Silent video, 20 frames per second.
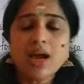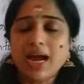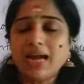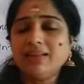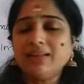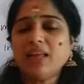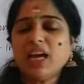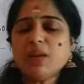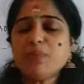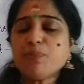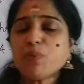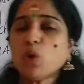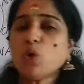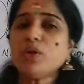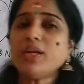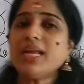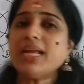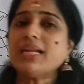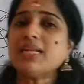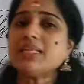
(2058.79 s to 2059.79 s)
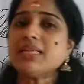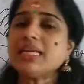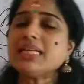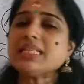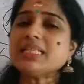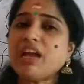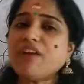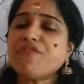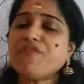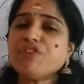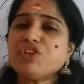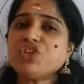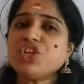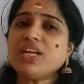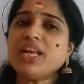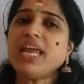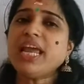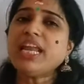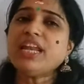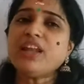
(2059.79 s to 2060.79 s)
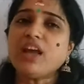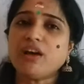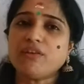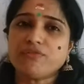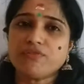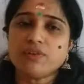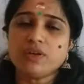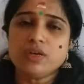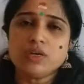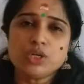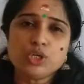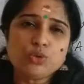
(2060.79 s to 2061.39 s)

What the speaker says: and that protein is efficient enough